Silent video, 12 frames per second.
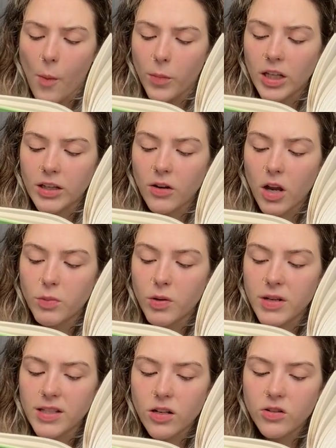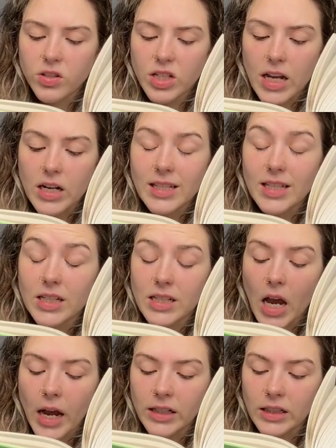but that there had been misunderstandings he
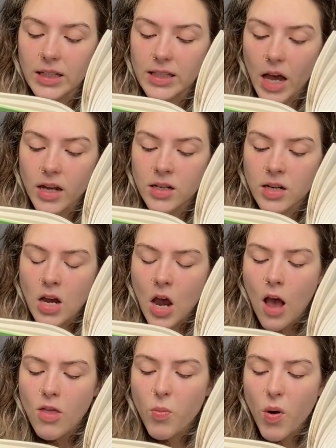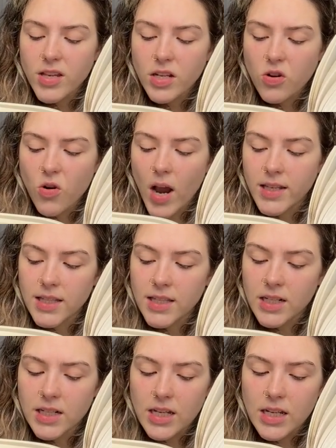decidedly said. The present crisis,
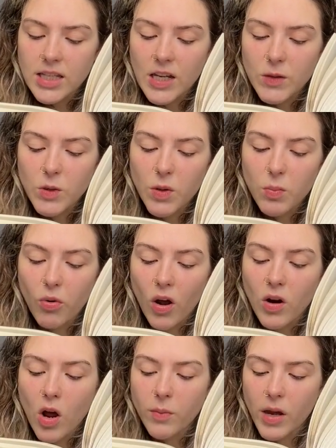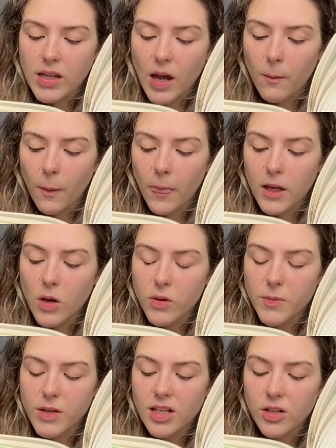indeed, seemed to be brought on by them, and
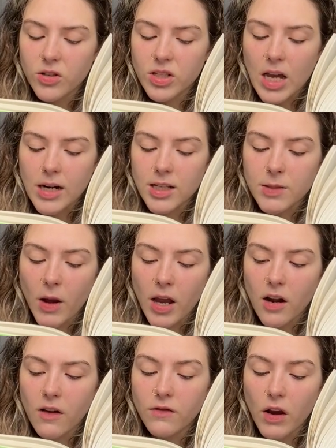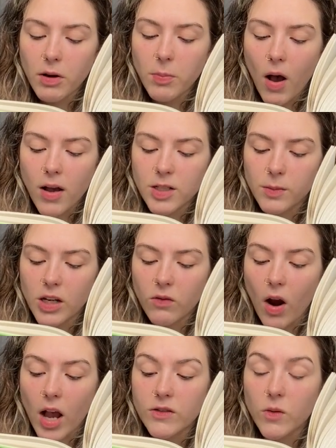those misunderstandings might very possibly
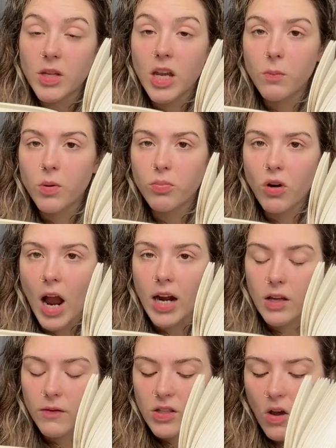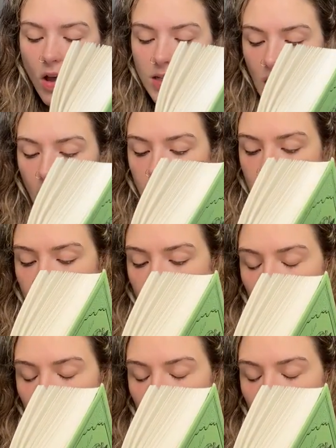arise from the impropriety of his conduct.